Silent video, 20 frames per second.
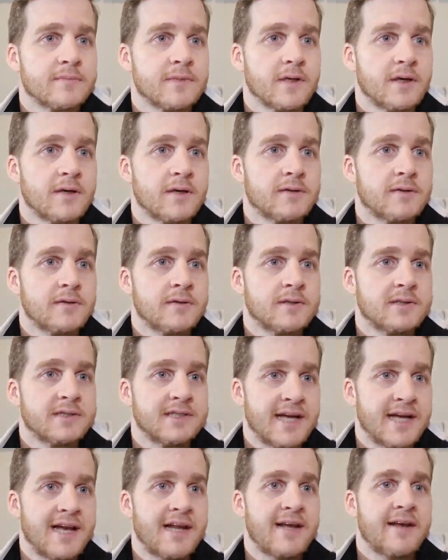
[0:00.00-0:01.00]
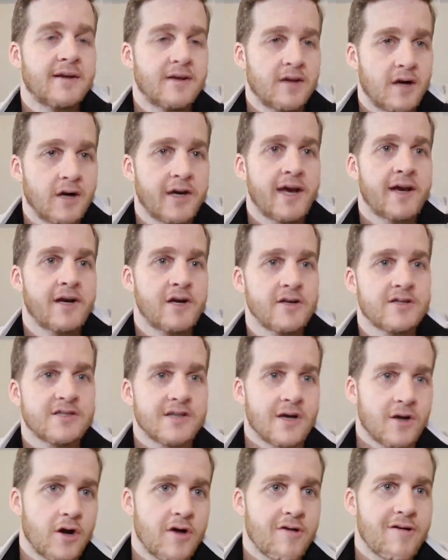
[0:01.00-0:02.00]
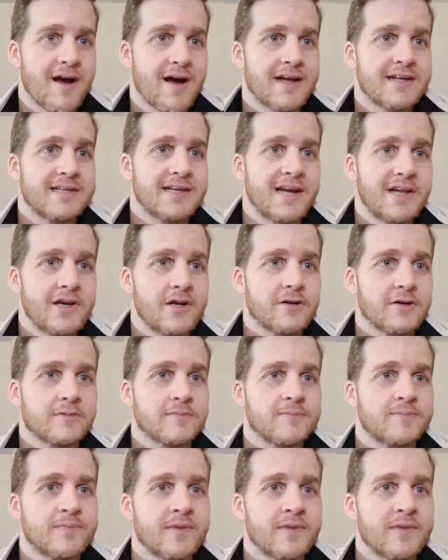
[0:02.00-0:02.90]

Oh, Delhi. Okay, good. So I got it right. Delhi Girl.